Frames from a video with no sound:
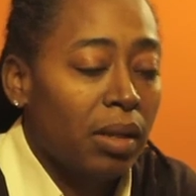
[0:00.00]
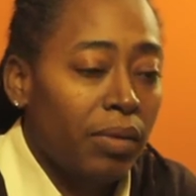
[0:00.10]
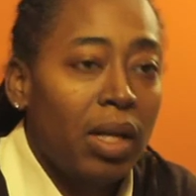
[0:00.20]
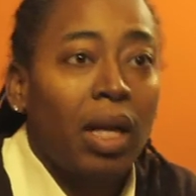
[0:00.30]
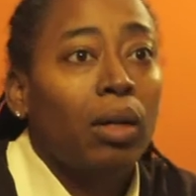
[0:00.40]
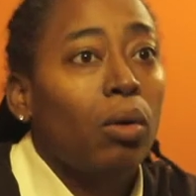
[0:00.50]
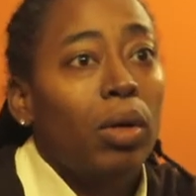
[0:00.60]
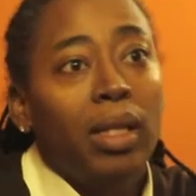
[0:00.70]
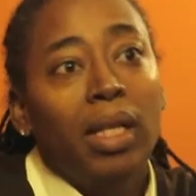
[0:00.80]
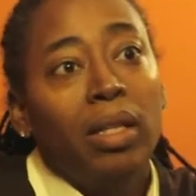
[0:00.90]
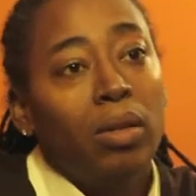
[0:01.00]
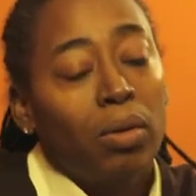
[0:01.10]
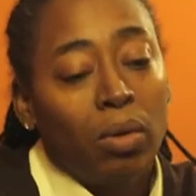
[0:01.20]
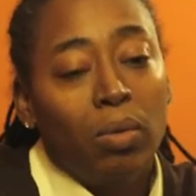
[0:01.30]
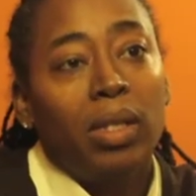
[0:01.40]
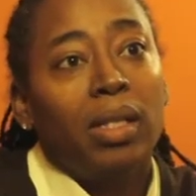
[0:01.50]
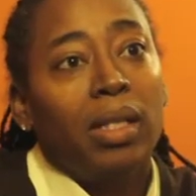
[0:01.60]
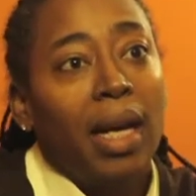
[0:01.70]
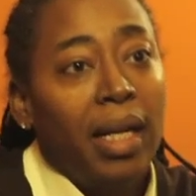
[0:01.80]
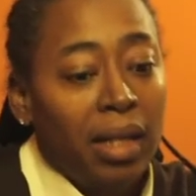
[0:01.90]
if you're not a lawyer, then you don't know what you're signing,